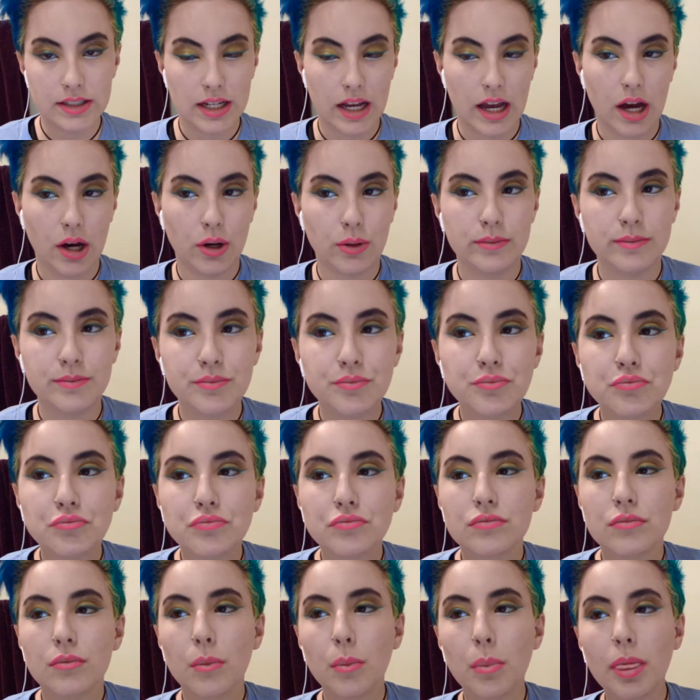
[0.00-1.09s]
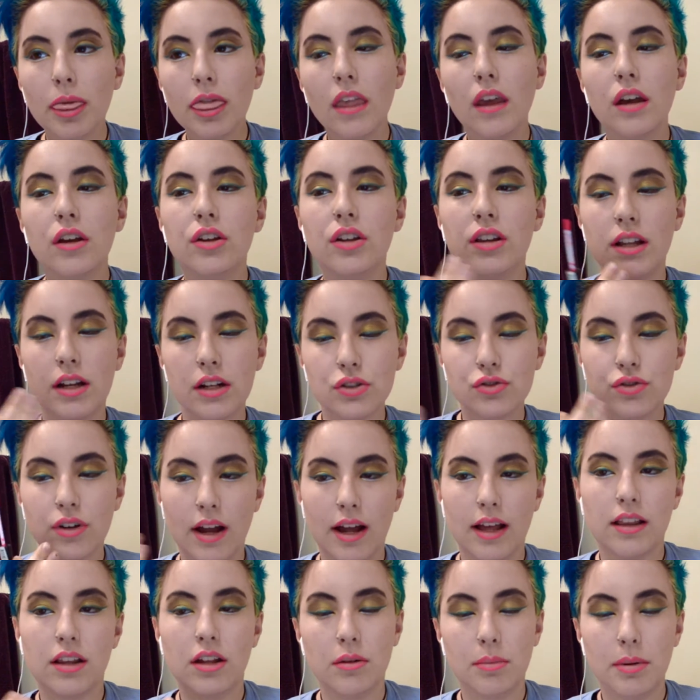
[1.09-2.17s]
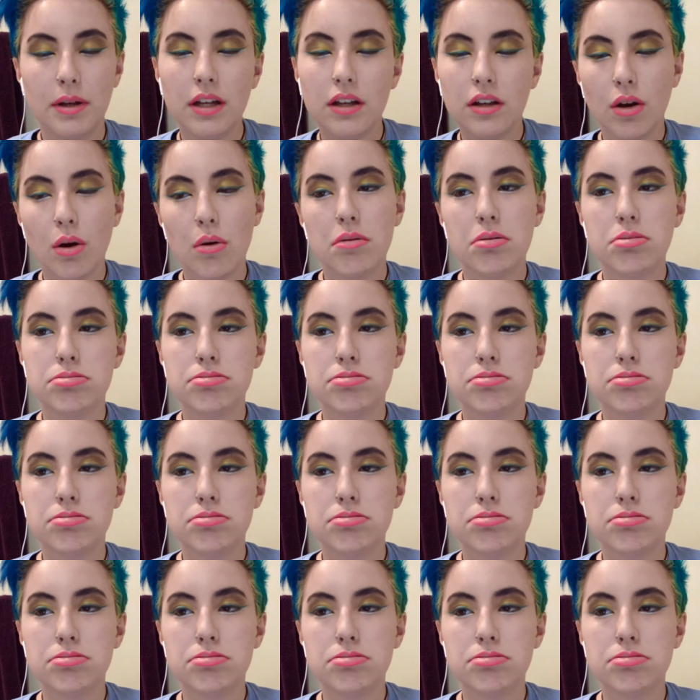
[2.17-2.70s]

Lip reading: down, you let it dry a little bit,